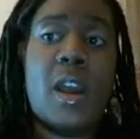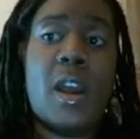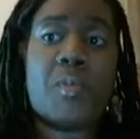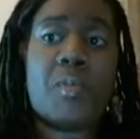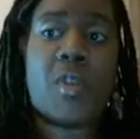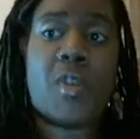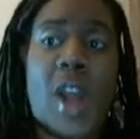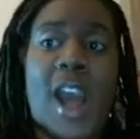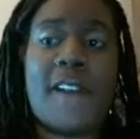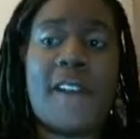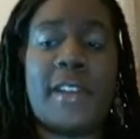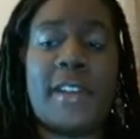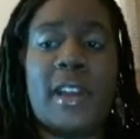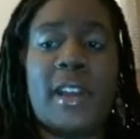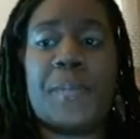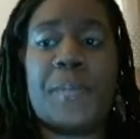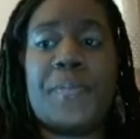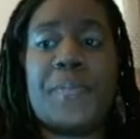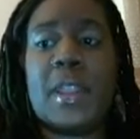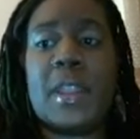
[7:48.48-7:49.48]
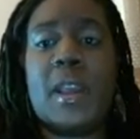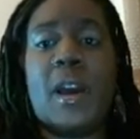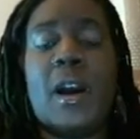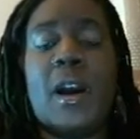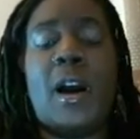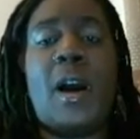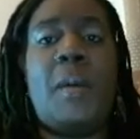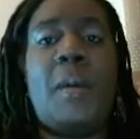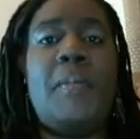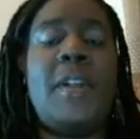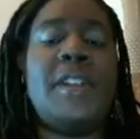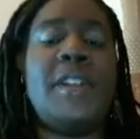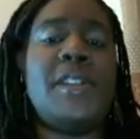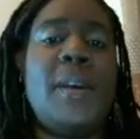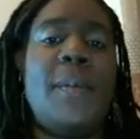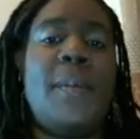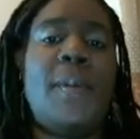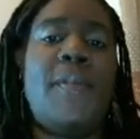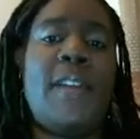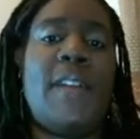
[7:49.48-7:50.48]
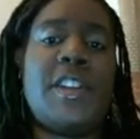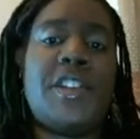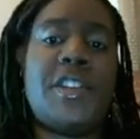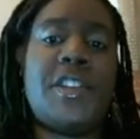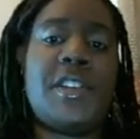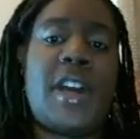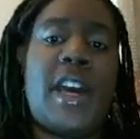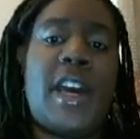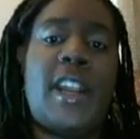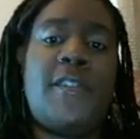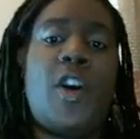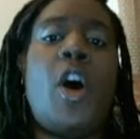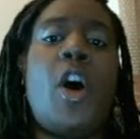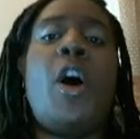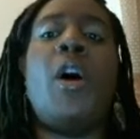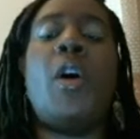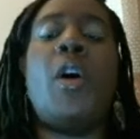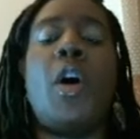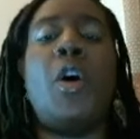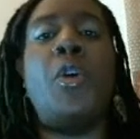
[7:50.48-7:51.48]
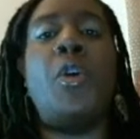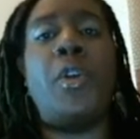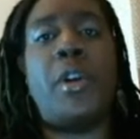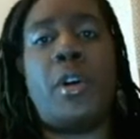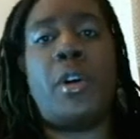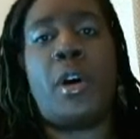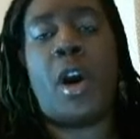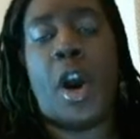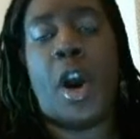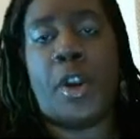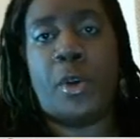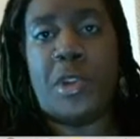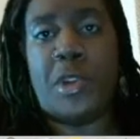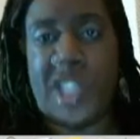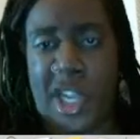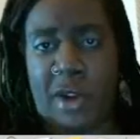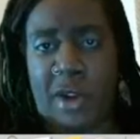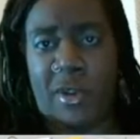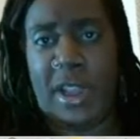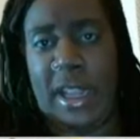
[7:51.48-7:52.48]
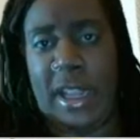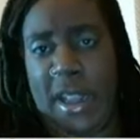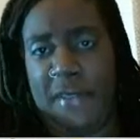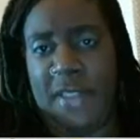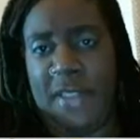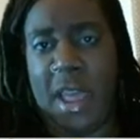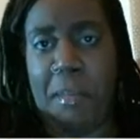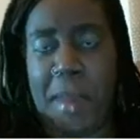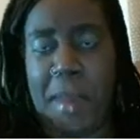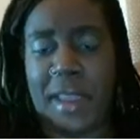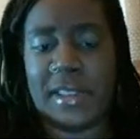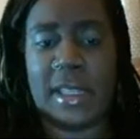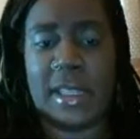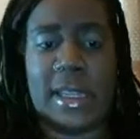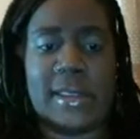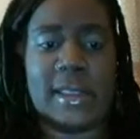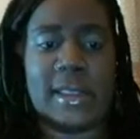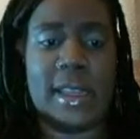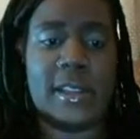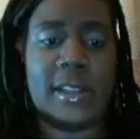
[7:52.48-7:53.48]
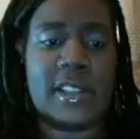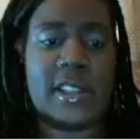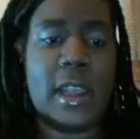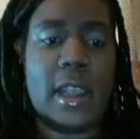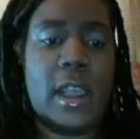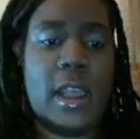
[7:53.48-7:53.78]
profit than something that's just kind of all auto generated, if that makes any sense.